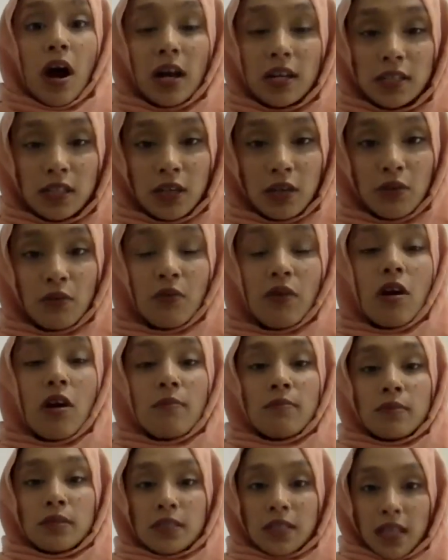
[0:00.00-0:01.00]
under your
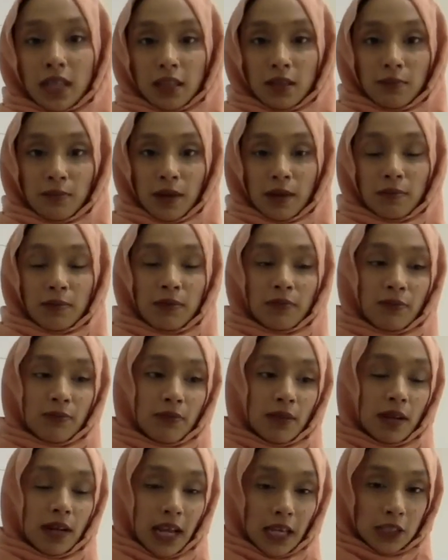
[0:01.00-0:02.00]
arm to get the baby
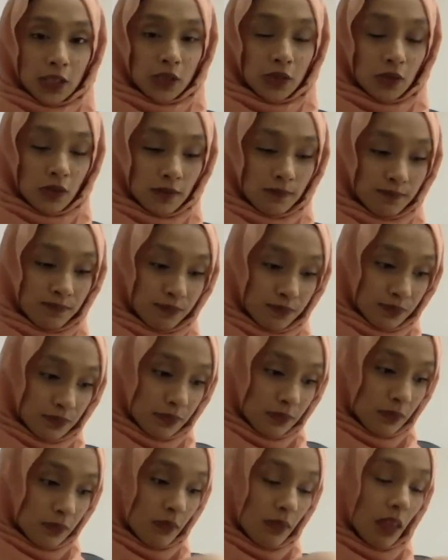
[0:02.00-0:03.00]
latched on.
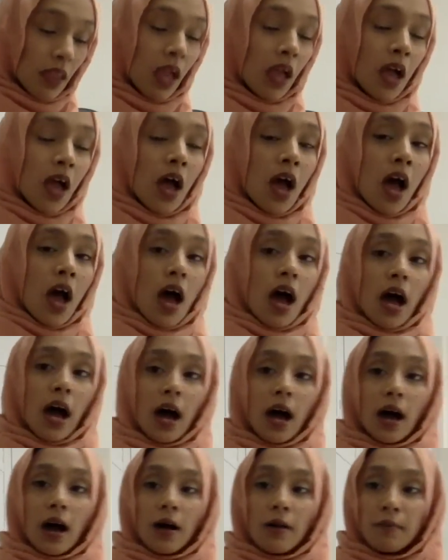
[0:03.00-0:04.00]

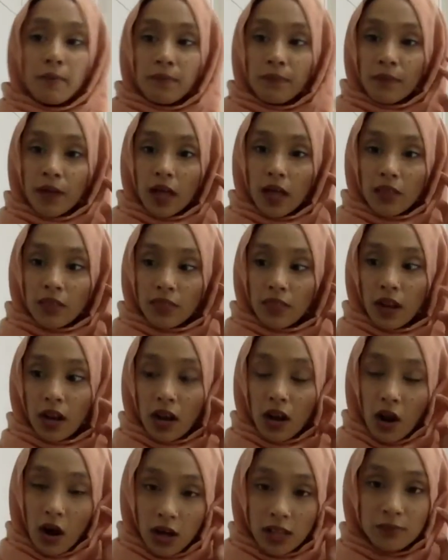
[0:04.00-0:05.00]
The
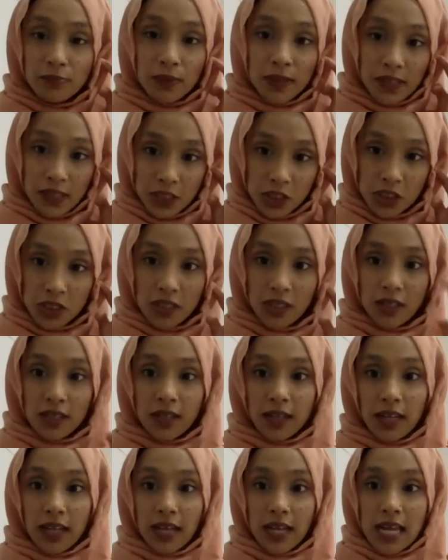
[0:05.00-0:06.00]
last
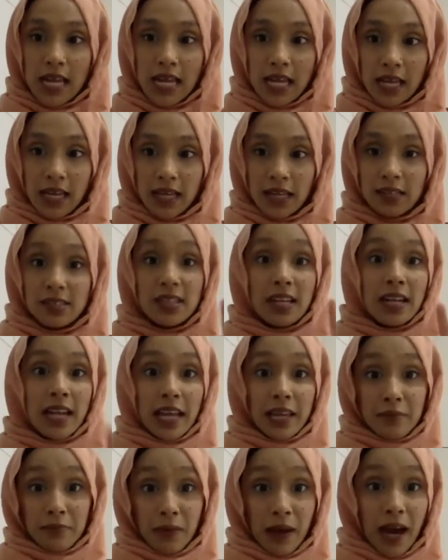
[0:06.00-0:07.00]
position is
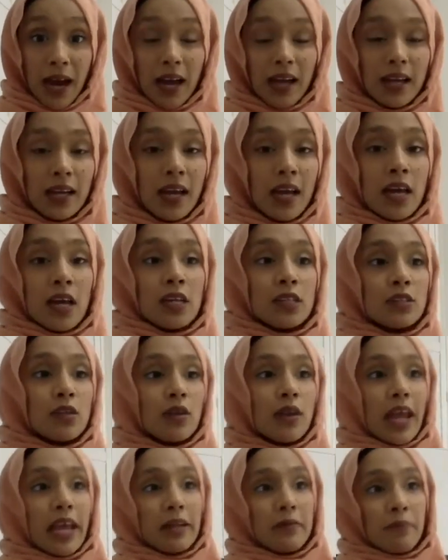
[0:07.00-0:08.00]
laid back. So
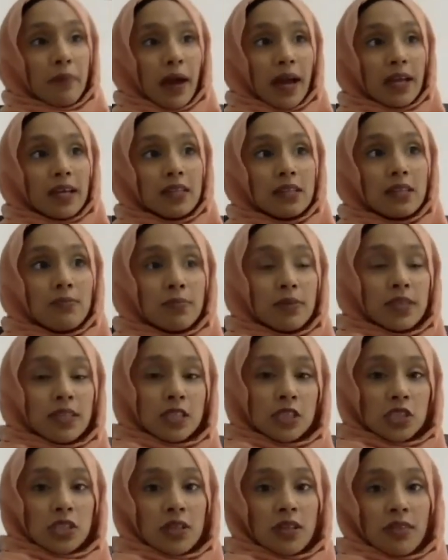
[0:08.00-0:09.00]
laid back is a
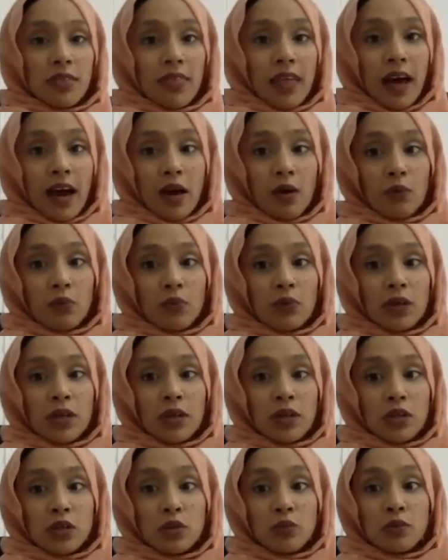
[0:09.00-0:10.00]
position that
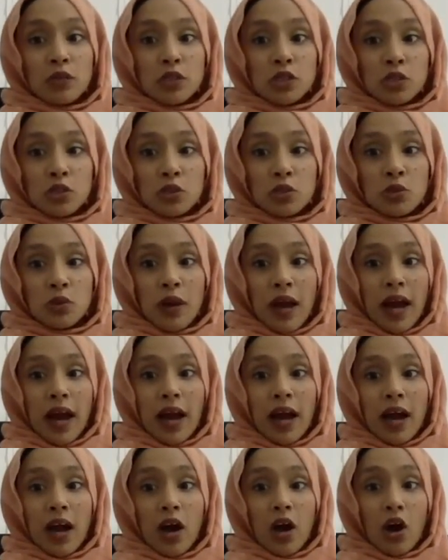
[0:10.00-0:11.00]
you would do
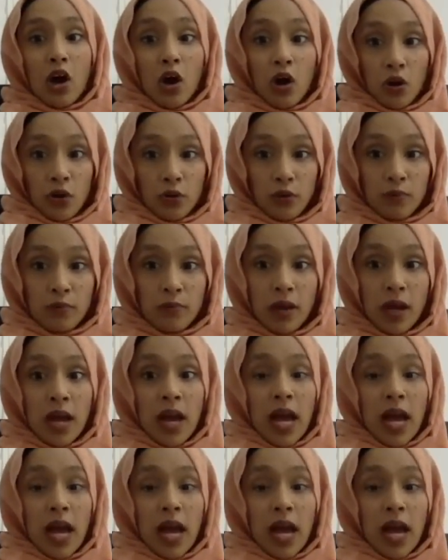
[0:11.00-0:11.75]
at home